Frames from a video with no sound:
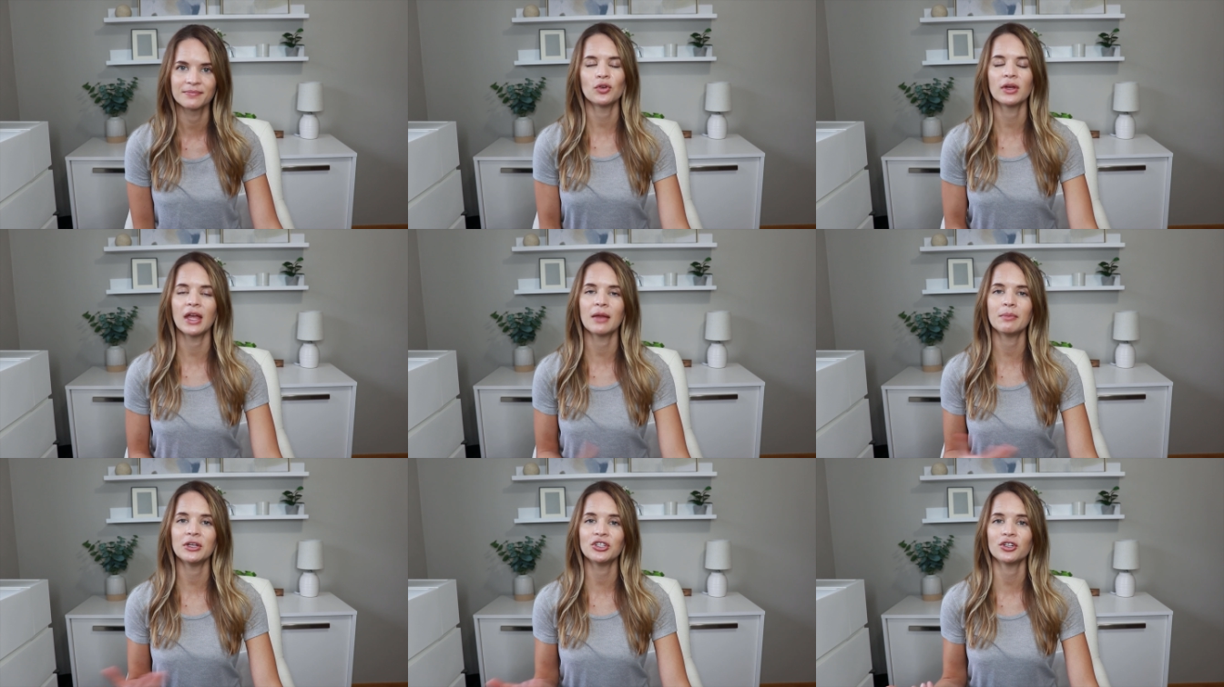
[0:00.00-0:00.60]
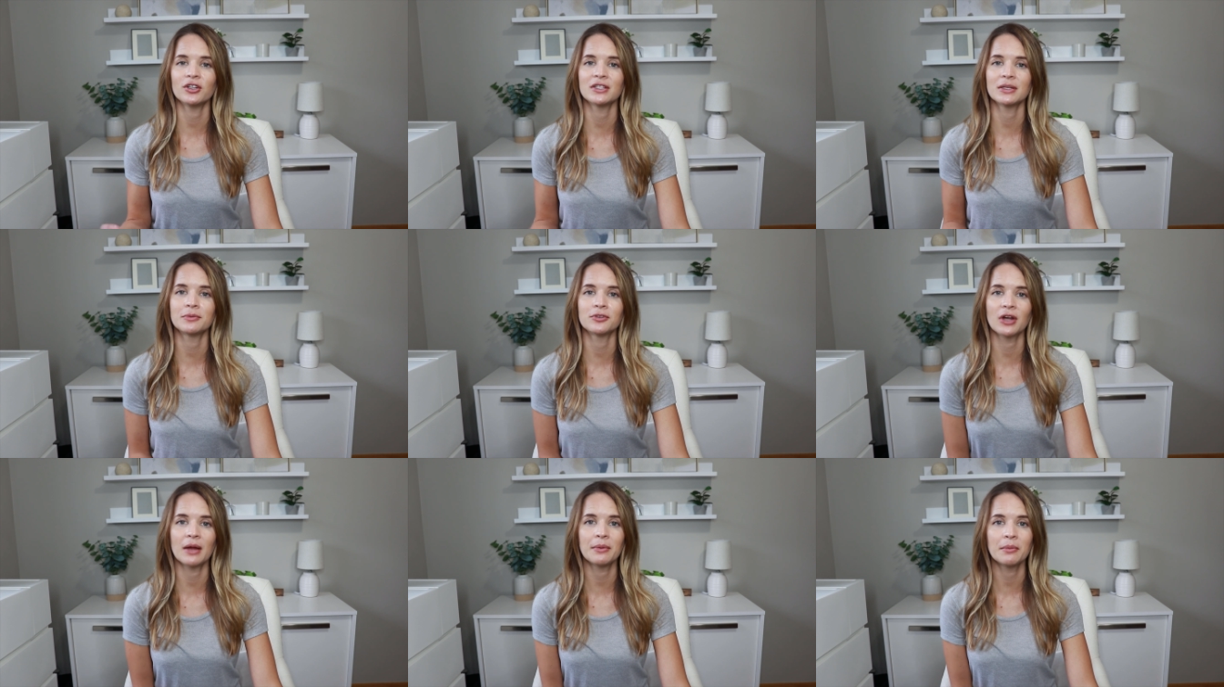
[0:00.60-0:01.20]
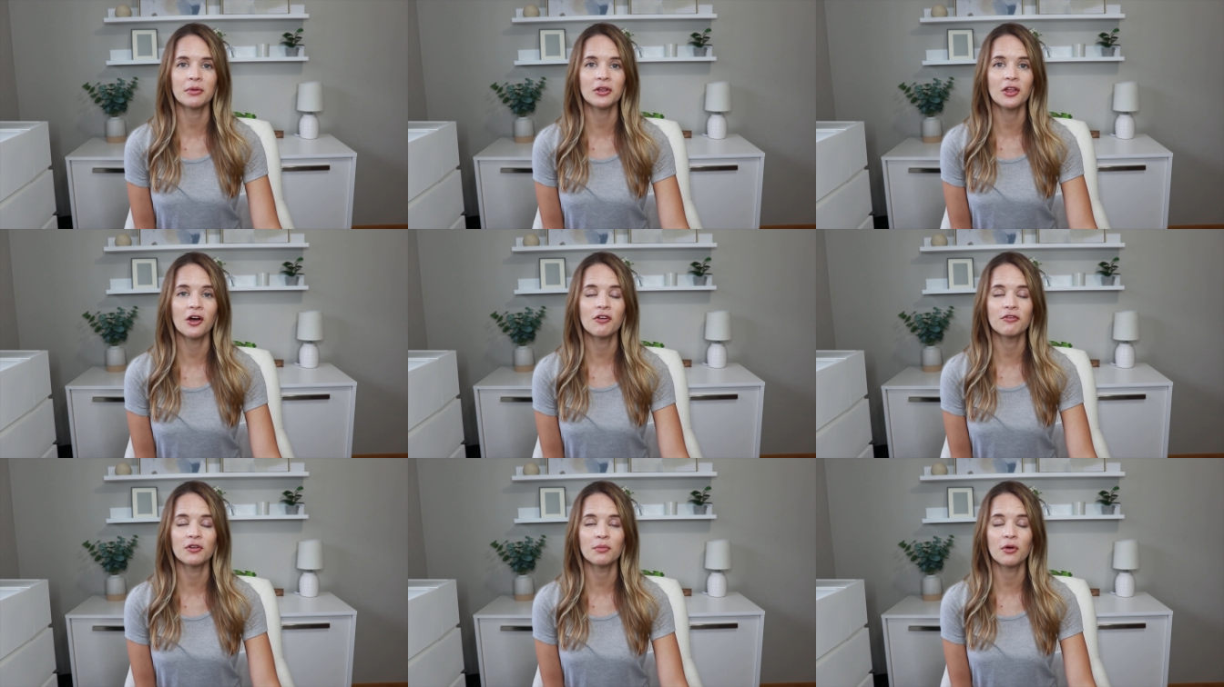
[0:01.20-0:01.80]
So, again, be sure to subscribe down
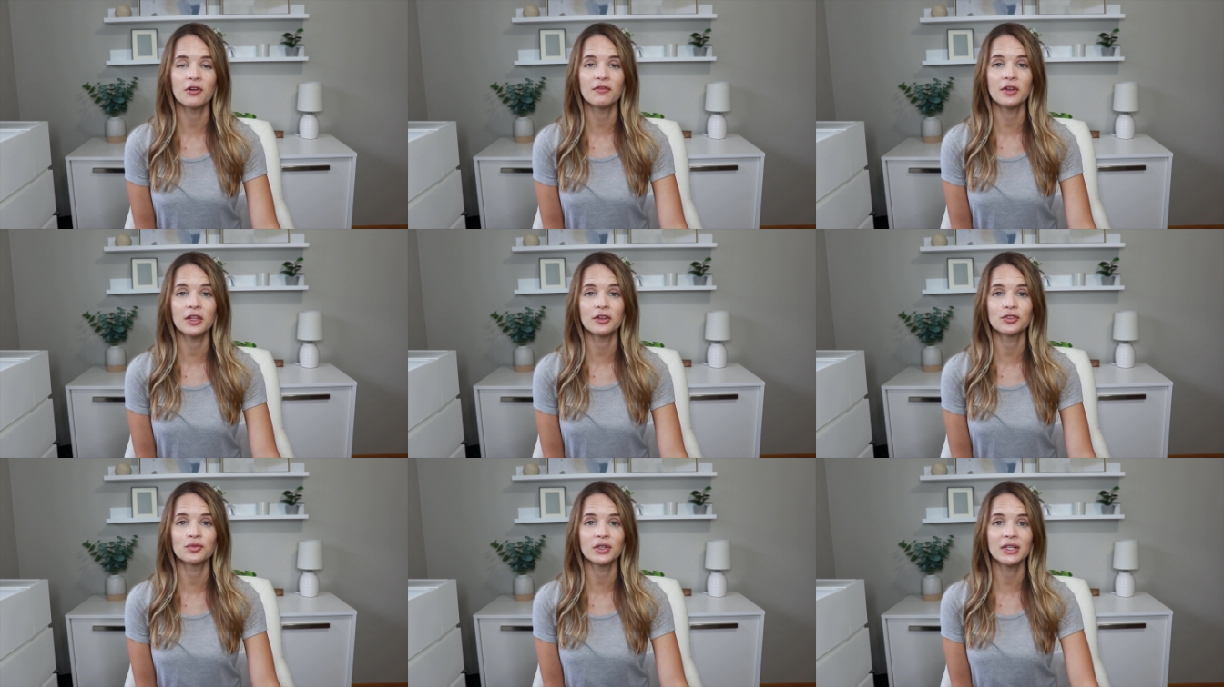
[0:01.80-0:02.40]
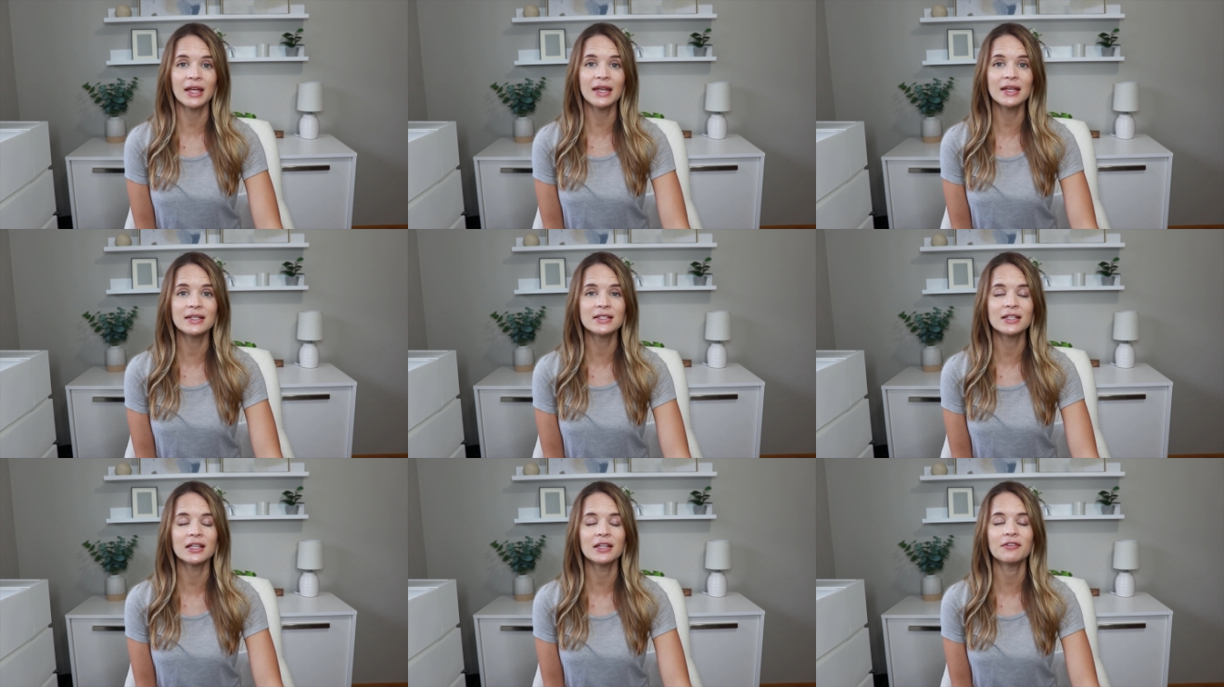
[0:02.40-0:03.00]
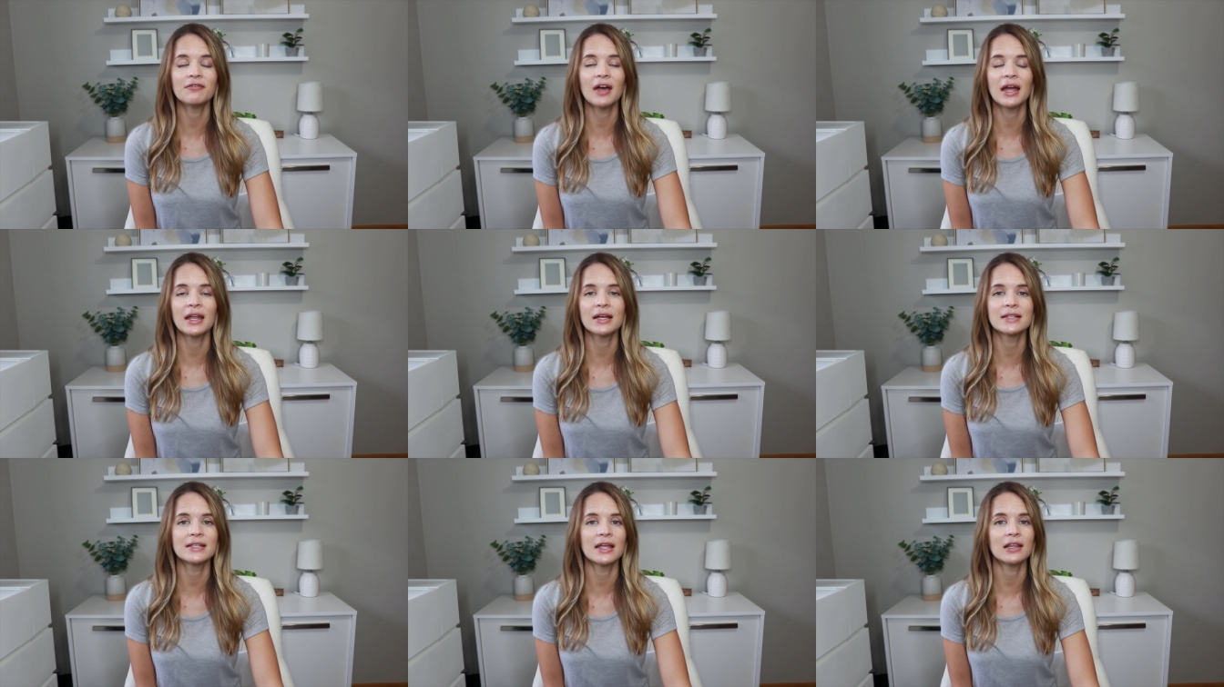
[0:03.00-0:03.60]
below for more videos related to
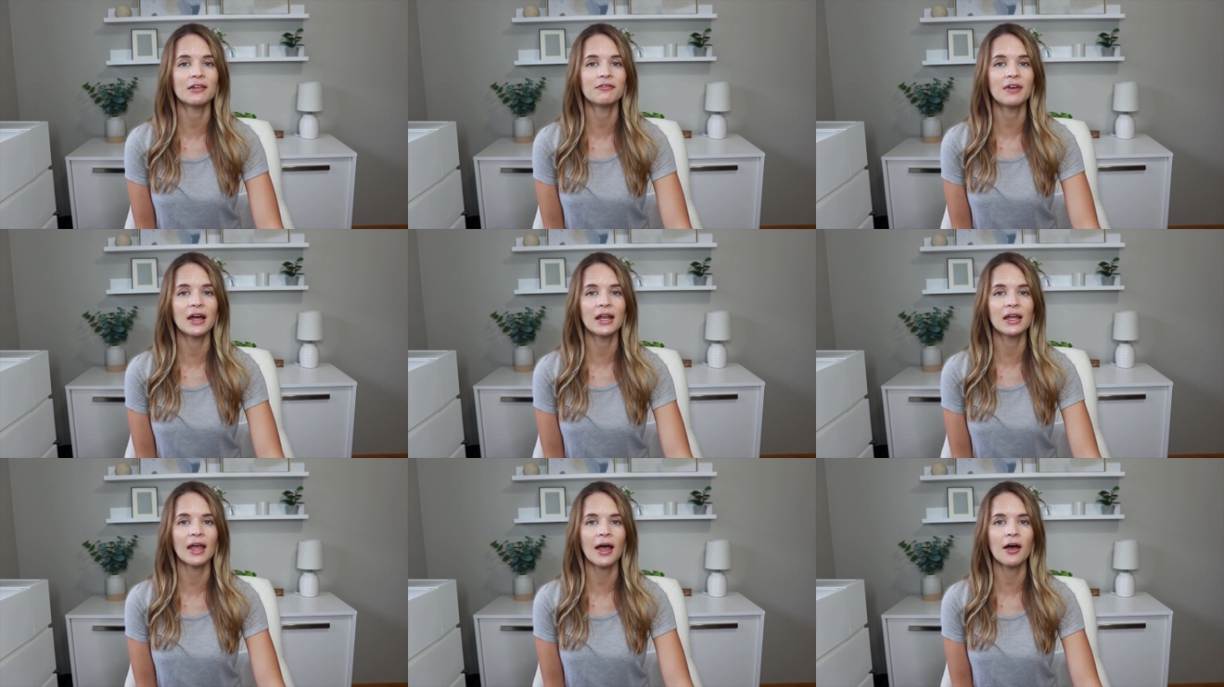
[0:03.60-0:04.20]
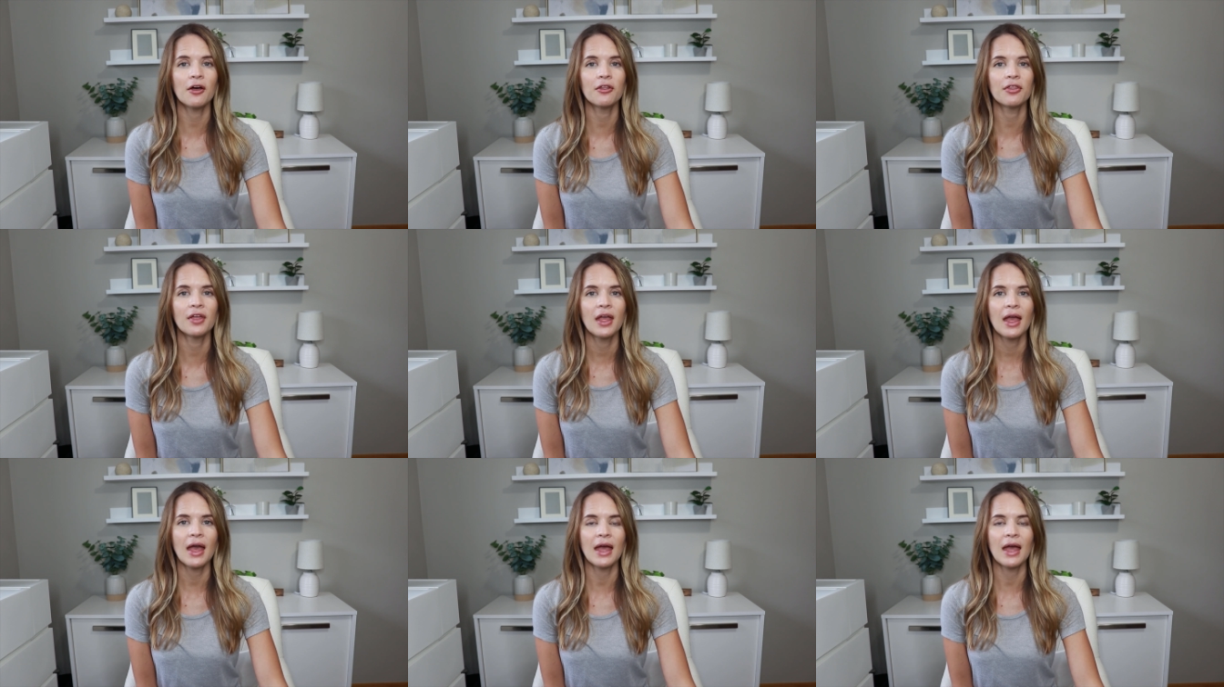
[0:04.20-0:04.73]
lymphatics and lymphatic health.